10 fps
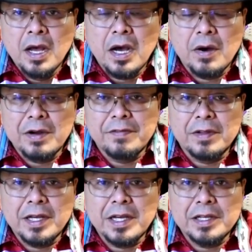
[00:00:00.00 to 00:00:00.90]
However,
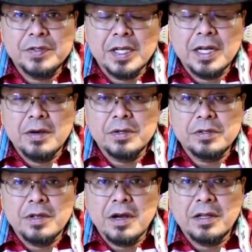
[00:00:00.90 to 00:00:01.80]
like I said, I was
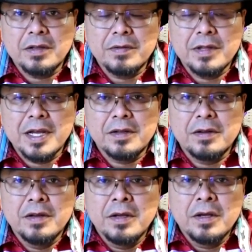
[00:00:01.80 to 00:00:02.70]
taught that
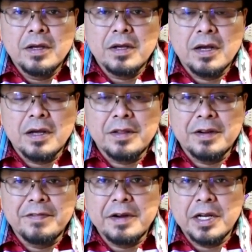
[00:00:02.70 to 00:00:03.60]

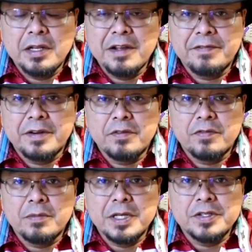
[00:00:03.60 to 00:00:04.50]
they're very different
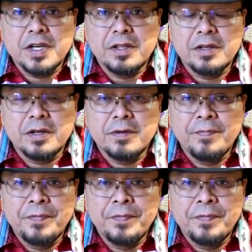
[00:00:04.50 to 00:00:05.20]
from each other.